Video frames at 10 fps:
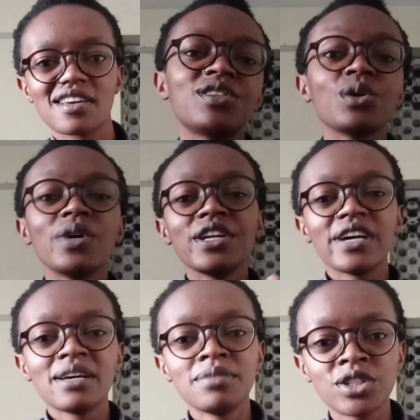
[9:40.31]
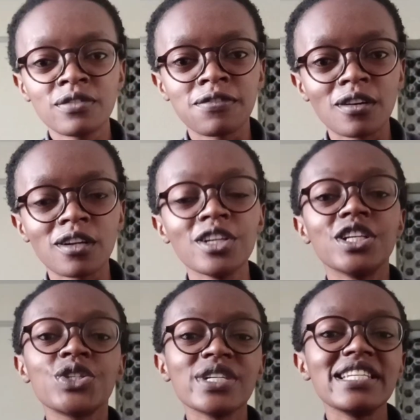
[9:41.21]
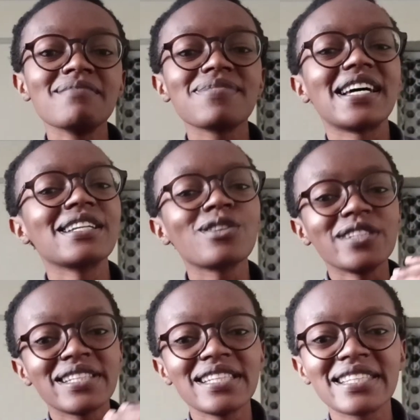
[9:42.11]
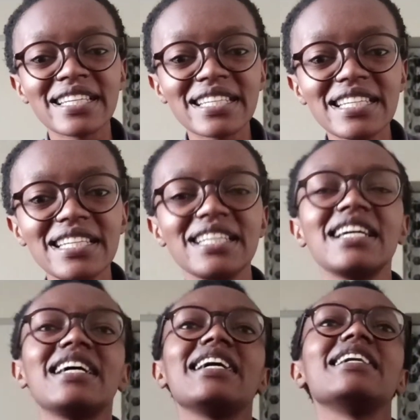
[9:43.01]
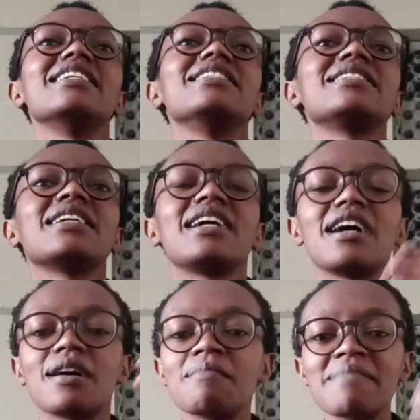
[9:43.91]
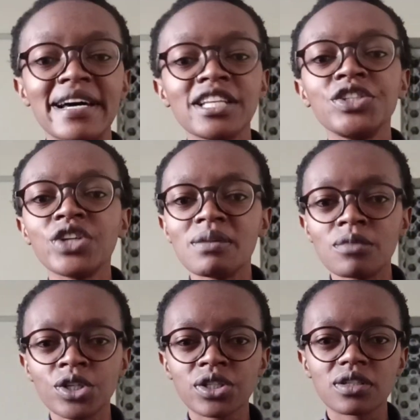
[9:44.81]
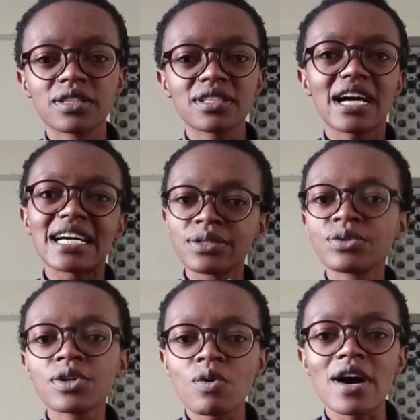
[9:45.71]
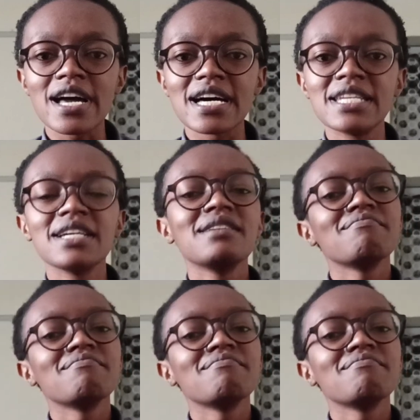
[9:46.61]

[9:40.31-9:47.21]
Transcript: So when you're able to follow your trading plan consistently and manage your emotions as required,